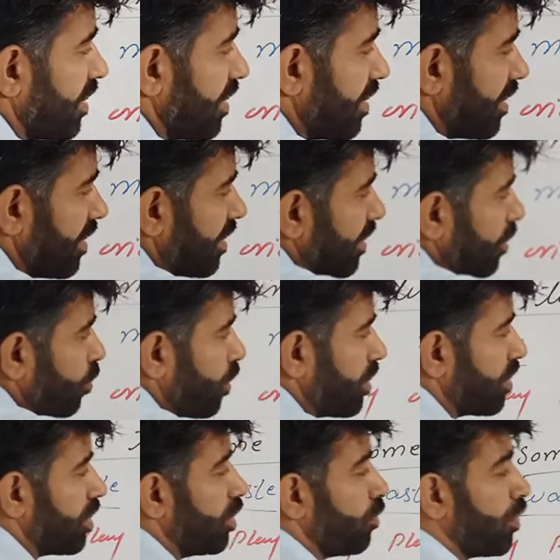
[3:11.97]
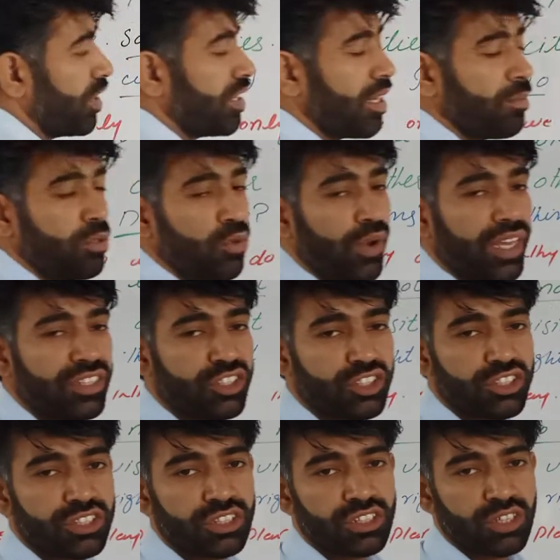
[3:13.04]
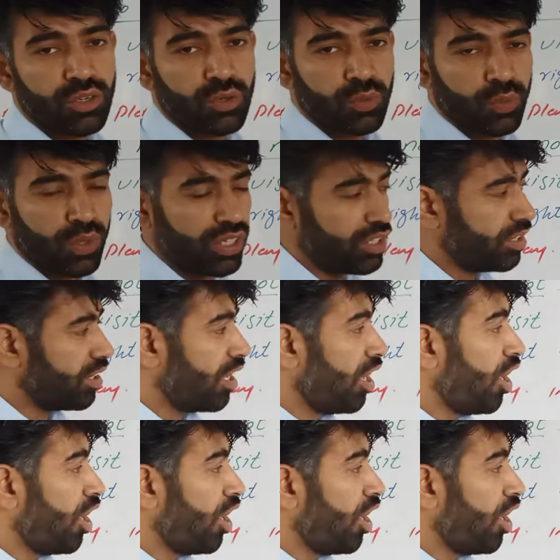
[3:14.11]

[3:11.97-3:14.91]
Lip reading: this is the question with WH word.